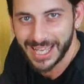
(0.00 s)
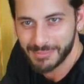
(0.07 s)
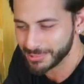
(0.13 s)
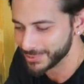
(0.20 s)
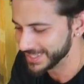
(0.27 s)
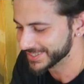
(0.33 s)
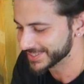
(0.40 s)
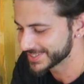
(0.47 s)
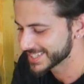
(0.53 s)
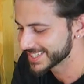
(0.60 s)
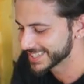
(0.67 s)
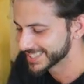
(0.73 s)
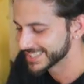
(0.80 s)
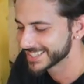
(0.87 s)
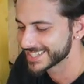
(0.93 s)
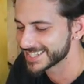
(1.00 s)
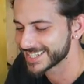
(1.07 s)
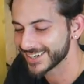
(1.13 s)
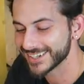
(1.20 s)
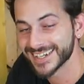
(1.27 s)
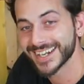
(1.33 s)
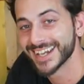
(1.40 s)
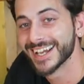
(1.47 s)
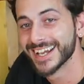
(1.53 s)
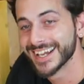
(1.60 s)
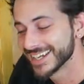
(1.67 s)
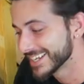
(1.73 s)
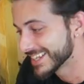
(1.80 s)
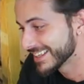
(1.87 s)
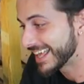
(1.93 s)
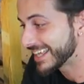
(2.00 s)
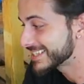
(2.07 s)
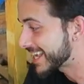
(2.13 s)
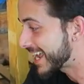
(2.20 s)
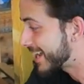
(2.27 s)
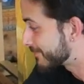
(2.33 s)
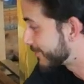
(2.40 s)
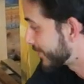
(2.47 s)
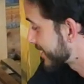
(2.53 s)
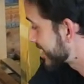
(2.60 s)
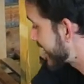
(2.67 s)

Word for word: up wheels. So that's our roller